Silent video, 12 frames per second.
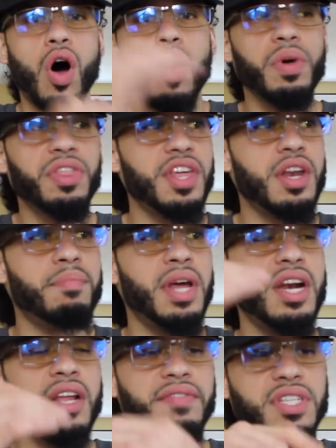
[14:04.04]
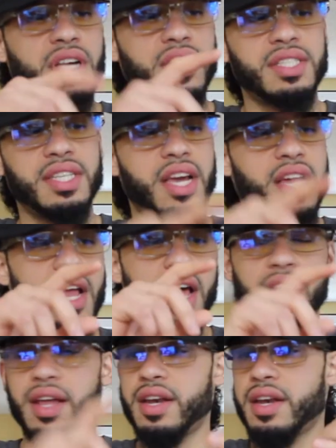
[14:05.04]
all within a minute of each other,
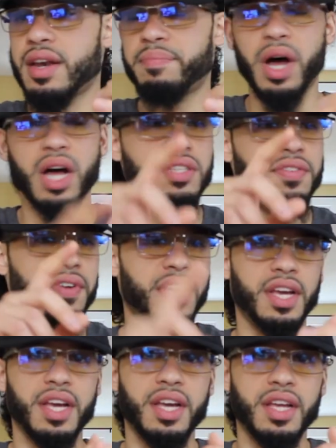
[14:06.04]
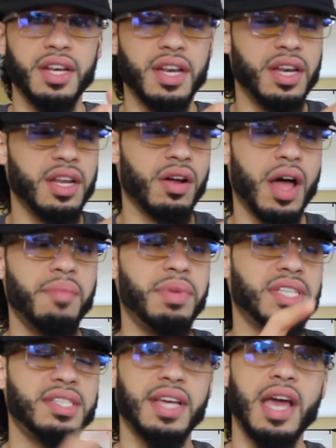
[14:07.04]
CNN, BuzzFeed,
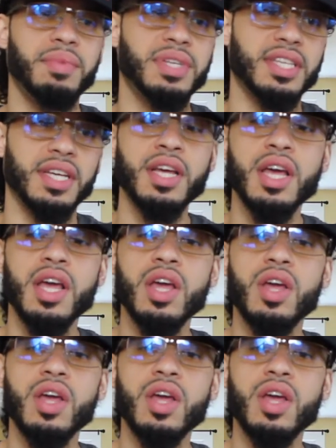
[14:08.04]
NBC, ABC,